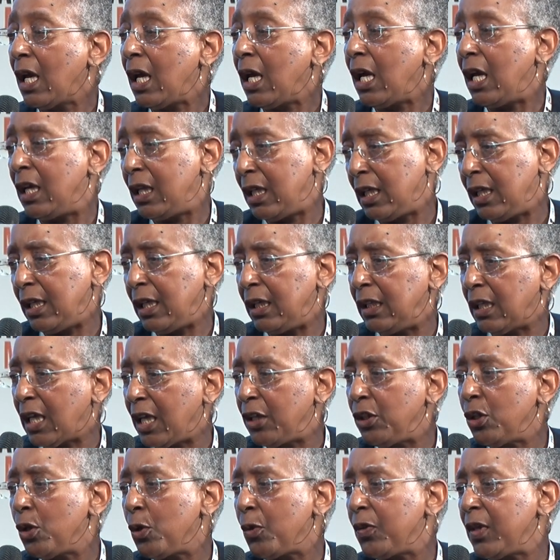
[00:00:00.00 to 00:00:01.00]
I
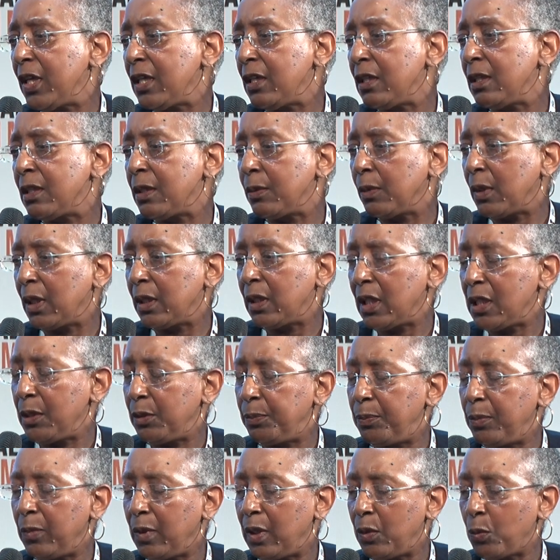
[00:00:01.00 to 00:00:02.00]
know there's
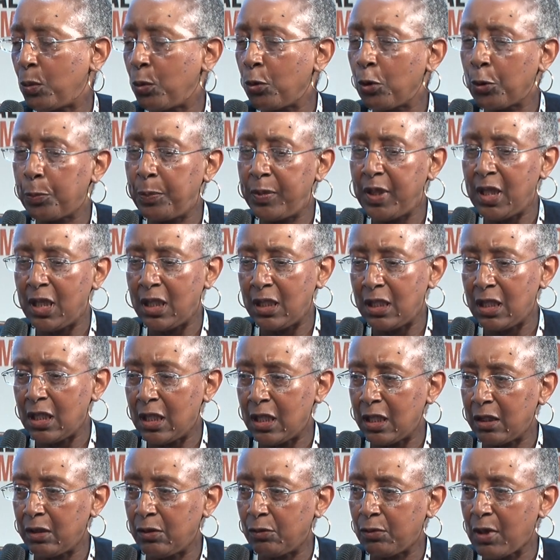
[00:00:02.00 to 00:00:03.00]
work being
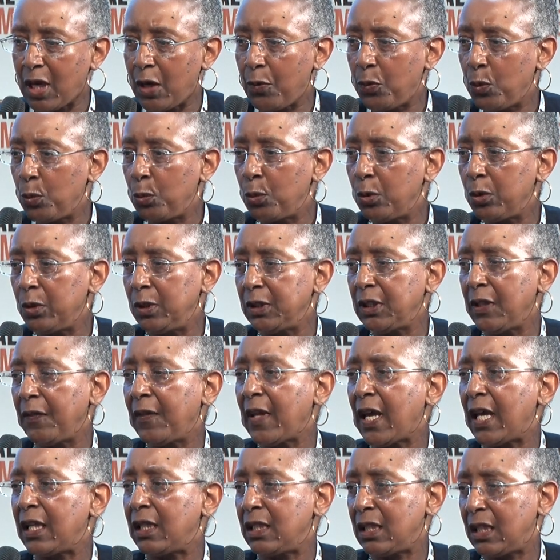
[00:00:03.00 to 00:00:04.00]
done around the world in
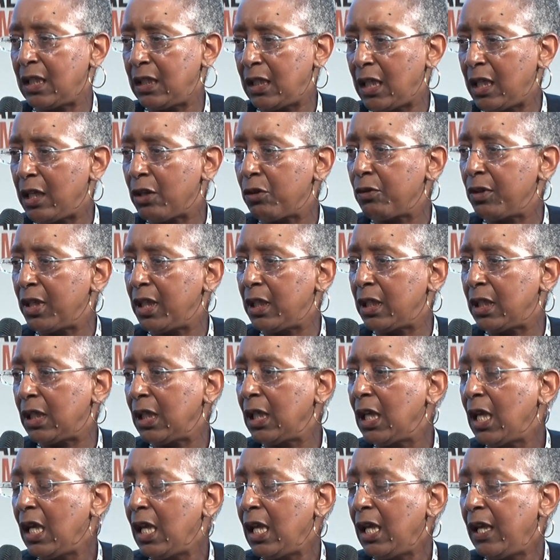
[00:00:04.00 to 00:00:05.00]
that. It's an area
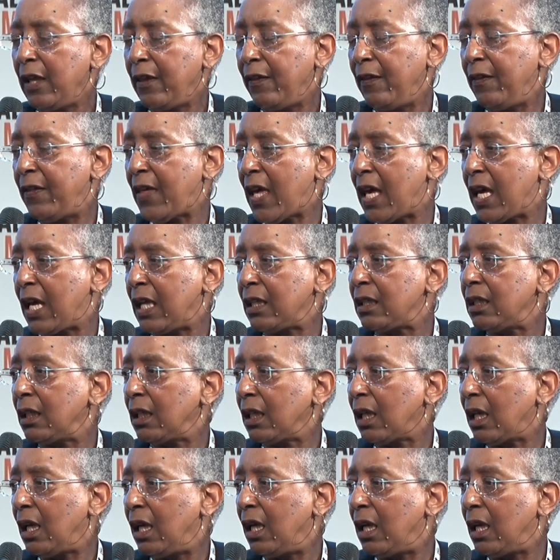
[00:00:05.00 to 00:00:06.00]
that
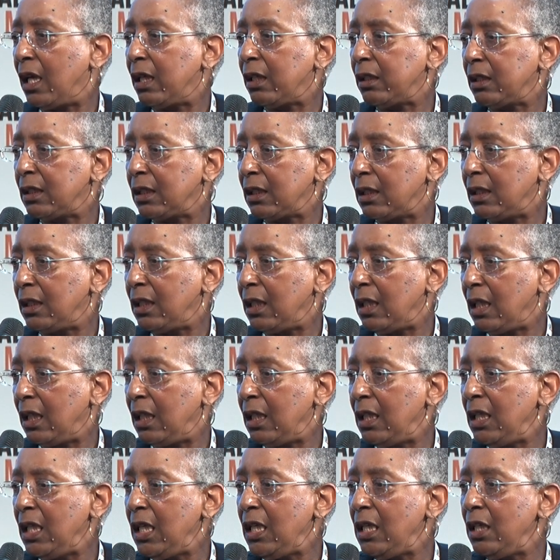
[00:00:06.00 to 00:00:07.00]

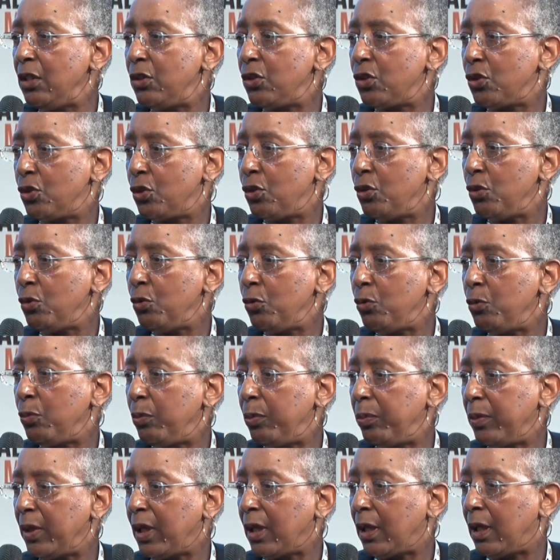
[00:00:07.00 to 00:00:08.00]
needs to
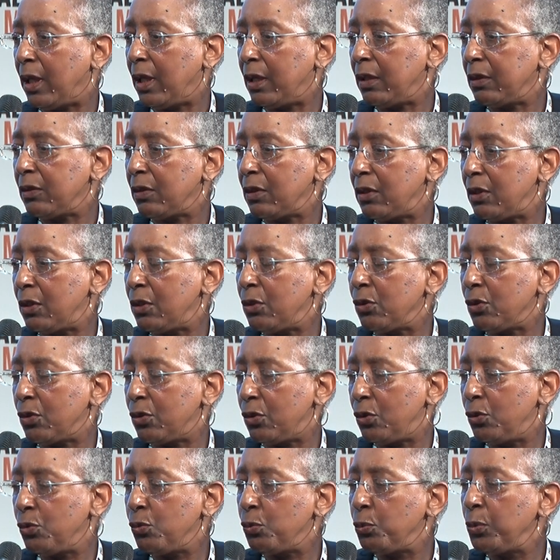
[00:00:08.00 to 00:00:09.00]

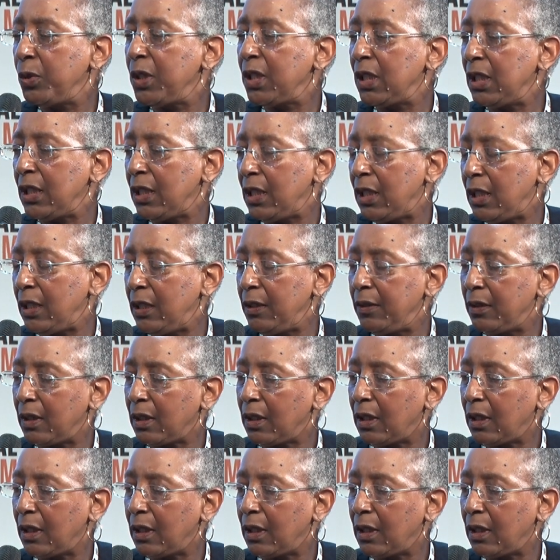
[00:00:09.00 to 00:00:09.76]
really